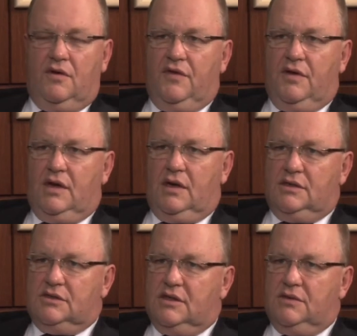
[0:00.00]
very
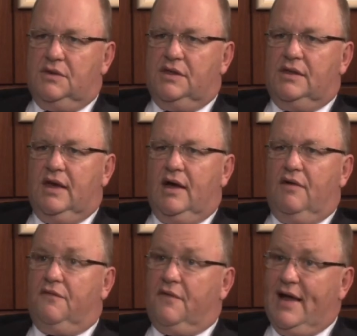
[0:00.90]
closely with our
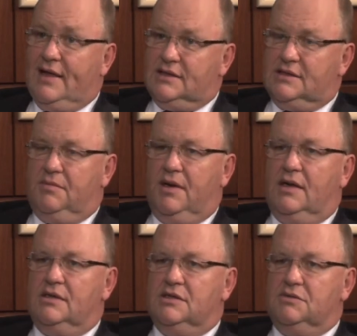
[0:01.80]
FRANS
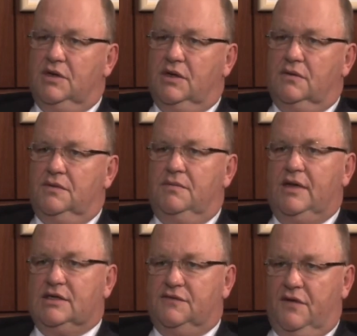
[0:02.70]
partners, as we called them,
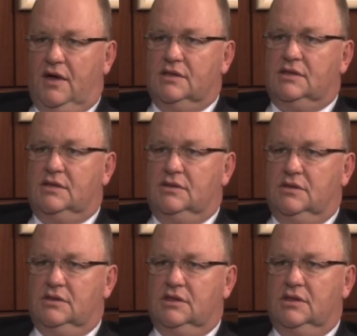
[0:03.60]
that's France and
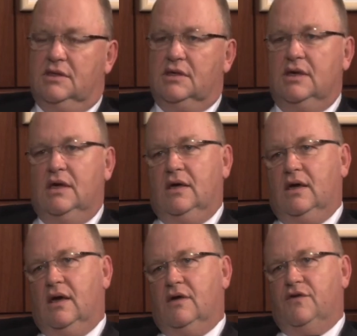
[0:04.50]
New Zealand,
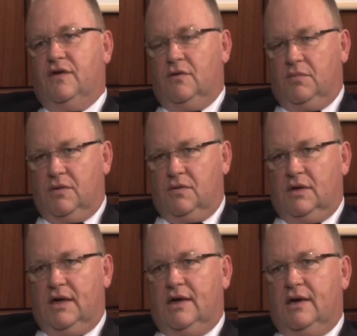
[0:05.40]
uh, to help
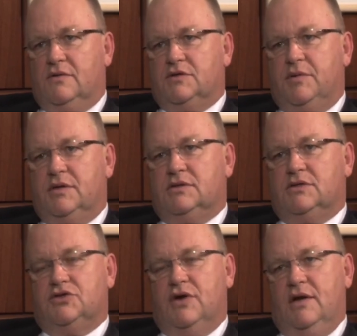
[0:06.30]
coordinate our response.
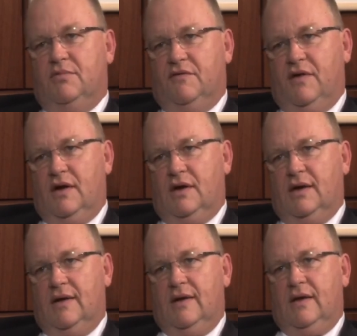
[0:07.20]
Australia provided
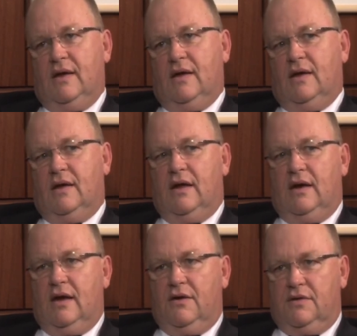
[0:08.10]
uh,
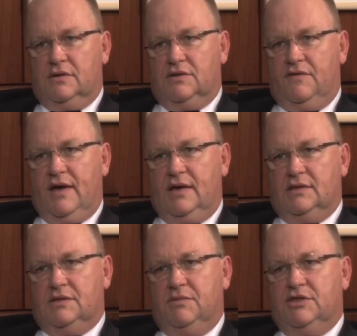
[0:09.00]
an aerial
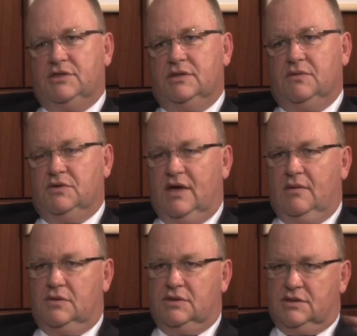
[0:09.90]
surveillance mission that was
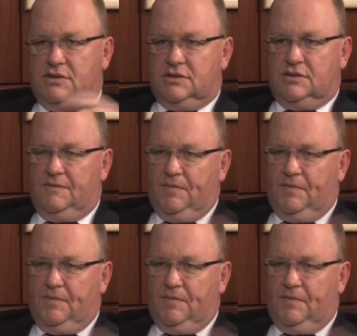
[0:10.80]
able to s